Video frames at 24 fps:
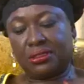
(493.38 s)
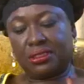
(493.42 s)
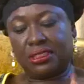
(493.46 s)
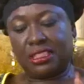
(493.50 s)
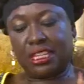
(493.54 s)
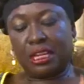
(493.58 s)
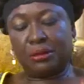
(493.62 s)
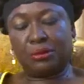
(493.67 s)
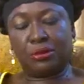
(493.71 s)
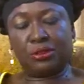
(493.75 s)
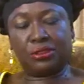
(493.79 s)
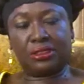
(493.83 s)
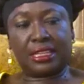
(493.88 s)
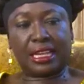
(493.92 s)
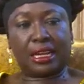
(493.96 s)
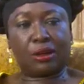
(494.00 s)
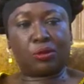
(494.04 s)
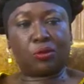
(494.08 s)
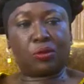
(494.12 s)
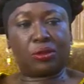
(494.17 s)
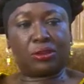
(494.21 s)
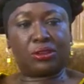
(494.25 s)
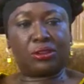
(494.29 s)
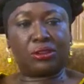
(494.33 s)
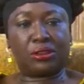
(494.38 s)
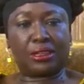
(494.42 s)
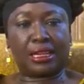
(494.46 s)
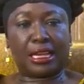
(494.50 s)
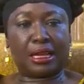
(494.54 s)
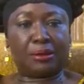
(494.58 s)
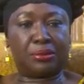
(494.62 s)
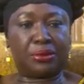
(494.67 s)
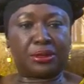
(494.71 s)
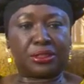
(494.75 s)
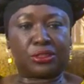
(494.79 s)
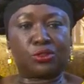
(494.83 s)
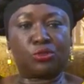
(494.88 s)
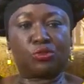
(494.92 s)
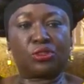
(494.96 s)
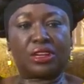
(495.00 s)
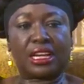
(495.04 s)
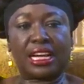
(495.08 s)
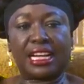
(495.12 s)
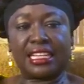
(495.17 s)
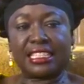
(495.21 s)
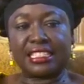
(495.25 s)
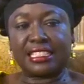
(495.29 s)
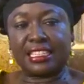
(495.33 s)
nemo da quod non habet. You
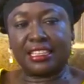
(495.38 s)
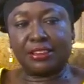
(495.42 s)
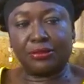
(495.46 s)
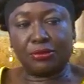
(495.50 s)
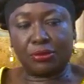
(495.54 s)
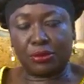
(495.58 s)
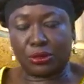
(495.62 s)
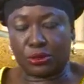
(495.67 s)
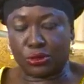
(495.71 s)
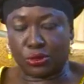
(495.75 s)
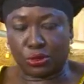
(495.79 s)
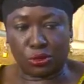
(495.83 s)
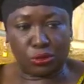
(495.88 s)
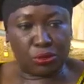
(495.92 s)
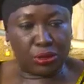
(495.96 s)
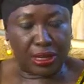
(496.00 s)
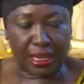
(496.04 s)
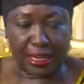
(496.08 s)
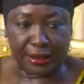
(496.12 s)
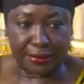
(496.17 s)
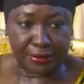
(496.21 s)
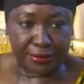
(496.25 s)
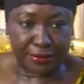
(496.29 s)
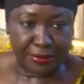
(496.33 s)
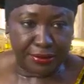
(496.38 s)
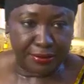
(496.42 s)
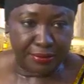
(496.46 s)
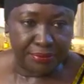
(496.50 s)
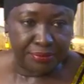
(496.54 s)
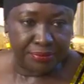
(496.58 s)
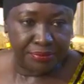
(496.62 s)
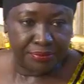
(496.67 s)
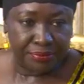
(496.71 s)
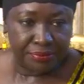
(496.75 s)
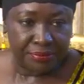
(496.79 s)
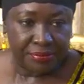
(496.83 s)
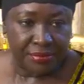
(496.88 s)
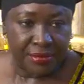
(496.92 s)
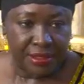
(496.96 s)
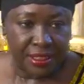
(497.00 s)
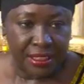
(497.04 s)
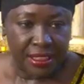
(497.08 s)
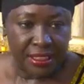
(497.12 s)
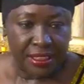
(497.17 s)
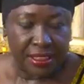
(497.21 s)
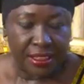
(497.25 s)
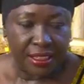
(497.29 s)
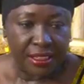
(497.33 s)
can't give what you don't have.
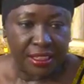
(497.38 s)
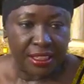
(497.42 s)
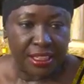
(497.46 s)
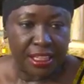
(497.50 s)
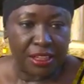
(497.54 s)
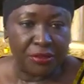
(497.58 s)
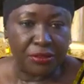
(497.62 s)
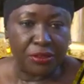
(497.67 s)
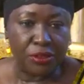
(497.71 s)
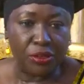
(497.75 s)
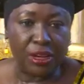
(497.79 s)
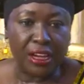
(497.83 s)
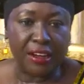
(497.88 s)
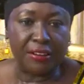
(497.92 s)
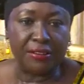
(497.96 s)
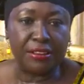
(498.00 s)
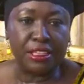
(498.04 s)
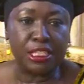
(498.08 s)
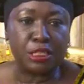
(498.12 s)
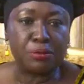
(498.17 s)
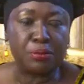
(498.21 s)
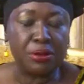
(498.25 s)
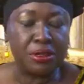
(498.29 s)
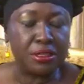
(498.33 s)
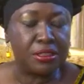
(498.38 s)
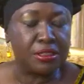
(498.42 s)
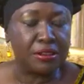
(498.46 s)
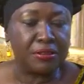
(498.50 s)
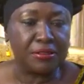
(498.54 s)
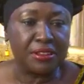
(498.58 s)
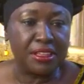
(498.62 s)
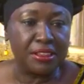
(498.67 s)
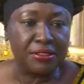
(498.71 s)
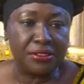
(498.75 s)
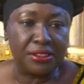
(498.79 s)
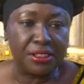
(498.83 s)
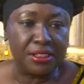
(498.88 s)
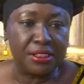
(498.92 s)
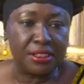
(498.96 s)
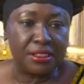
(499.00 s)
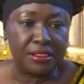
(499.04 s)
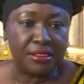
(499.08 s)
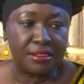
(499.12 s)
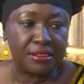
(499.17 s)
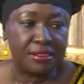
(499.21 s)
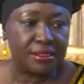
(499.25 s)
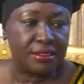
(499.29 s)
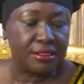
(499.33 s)
If you don't have the spirit of giving,
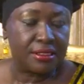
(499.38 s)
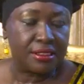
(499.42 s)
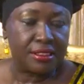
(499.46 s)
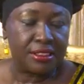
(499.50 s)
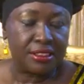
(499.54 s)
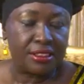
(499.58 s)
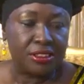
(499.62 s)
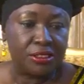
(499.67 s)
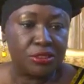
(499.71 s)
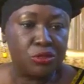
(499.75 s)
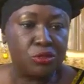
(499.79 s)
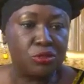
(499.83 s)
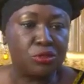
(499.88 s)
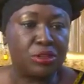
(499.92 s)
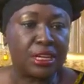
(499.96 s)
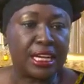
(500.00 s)
you